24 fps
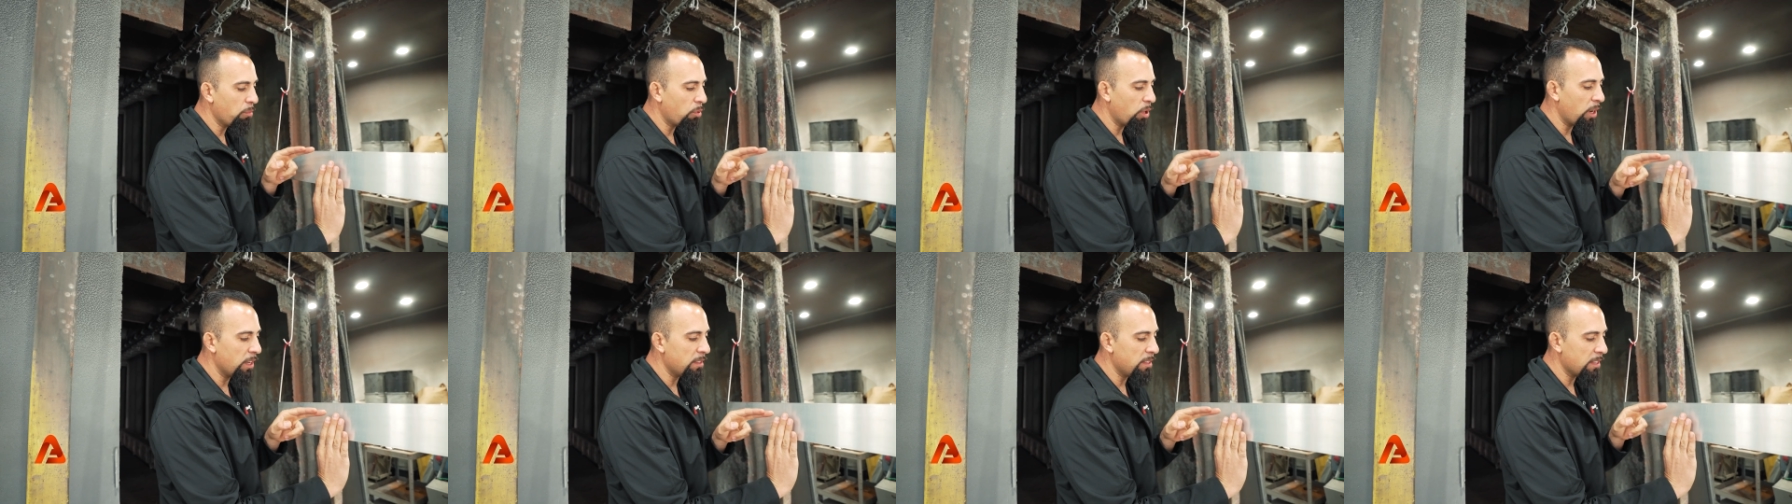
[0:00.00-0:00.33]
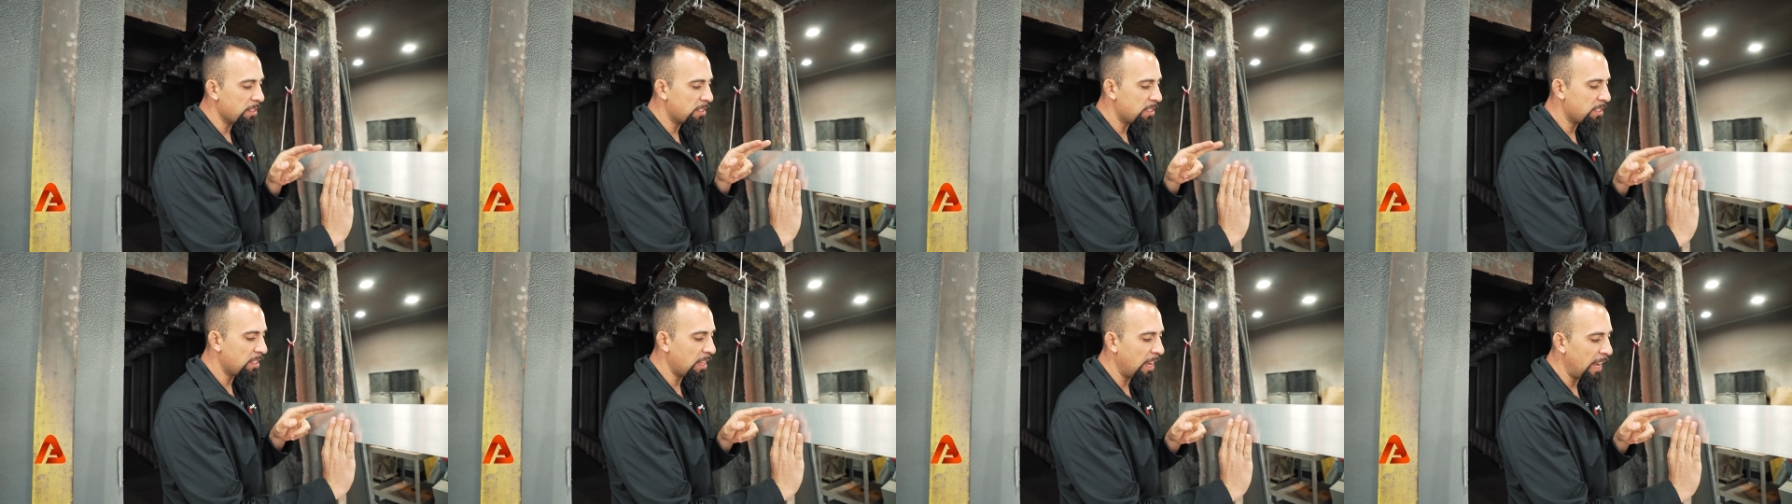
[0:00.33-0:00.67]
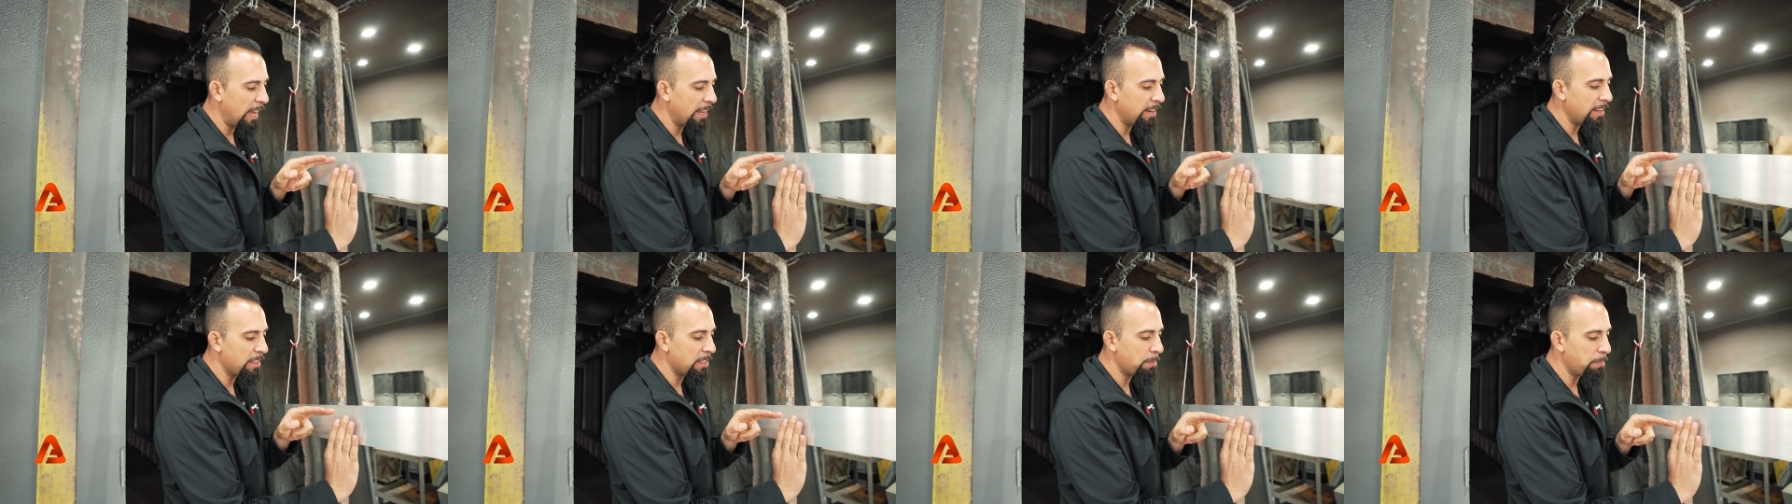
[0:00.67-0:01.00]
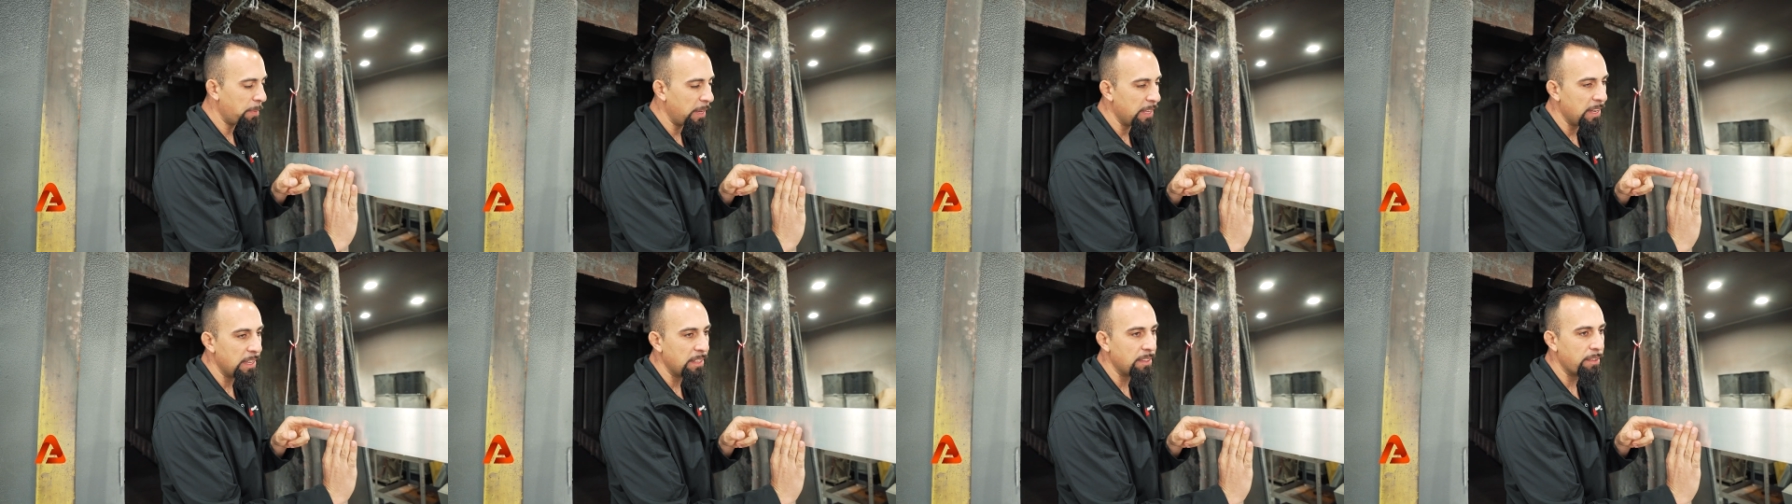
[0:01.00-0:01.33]
where the slat is
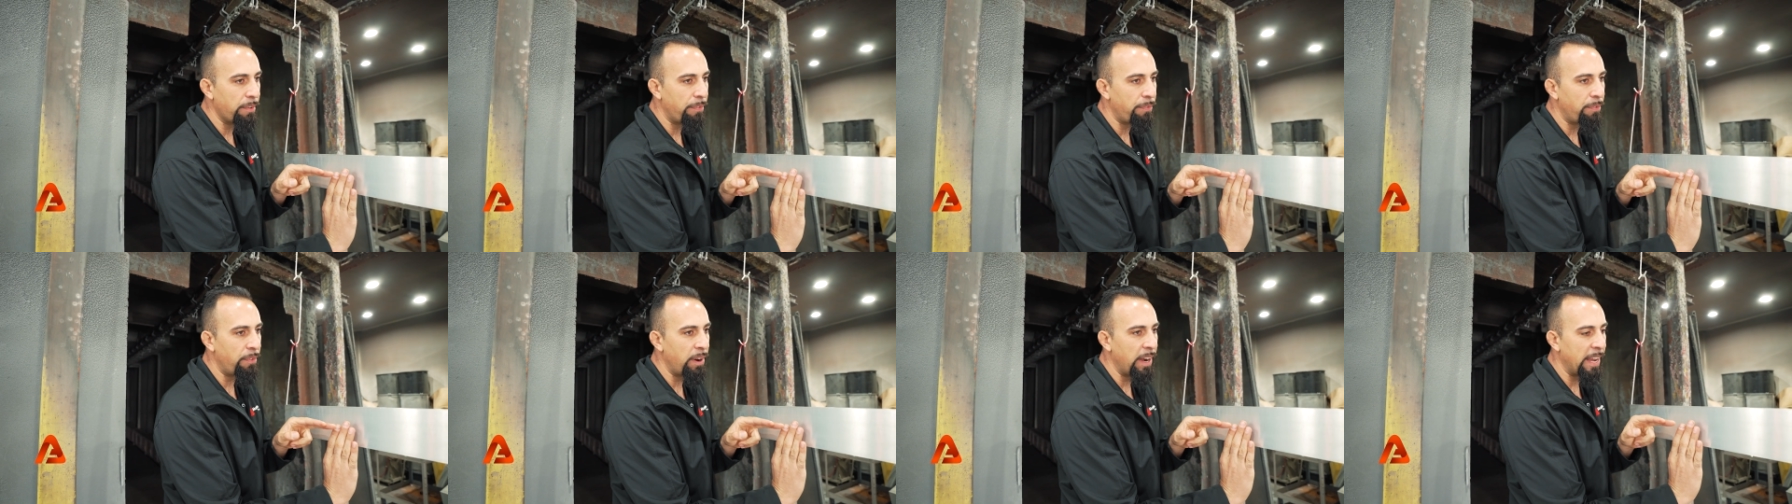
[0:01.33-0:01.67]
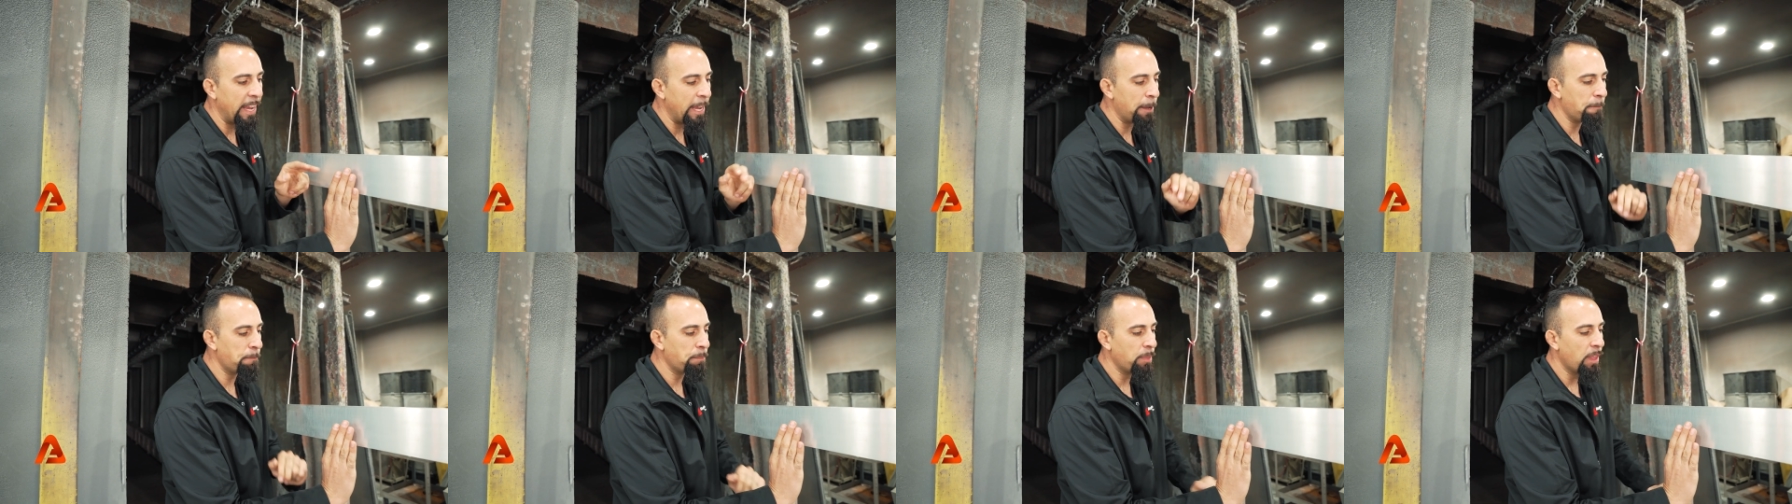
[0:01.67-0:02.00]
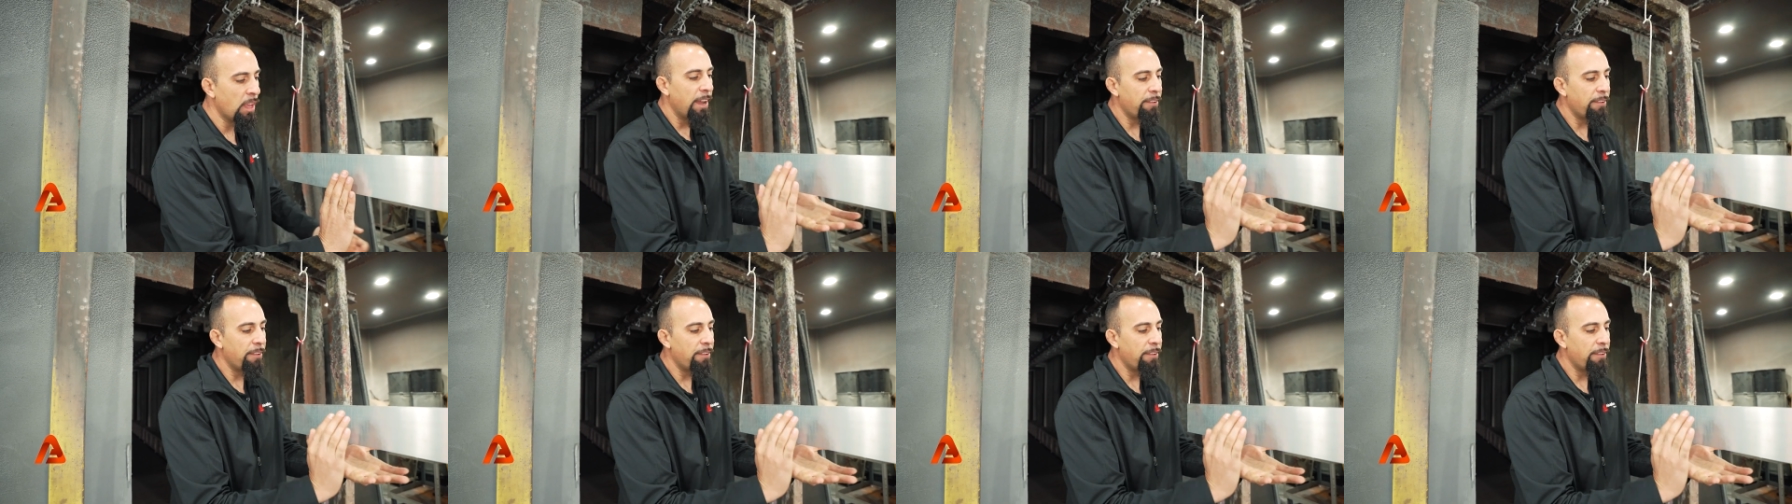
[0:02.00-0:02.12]
meeting the frame,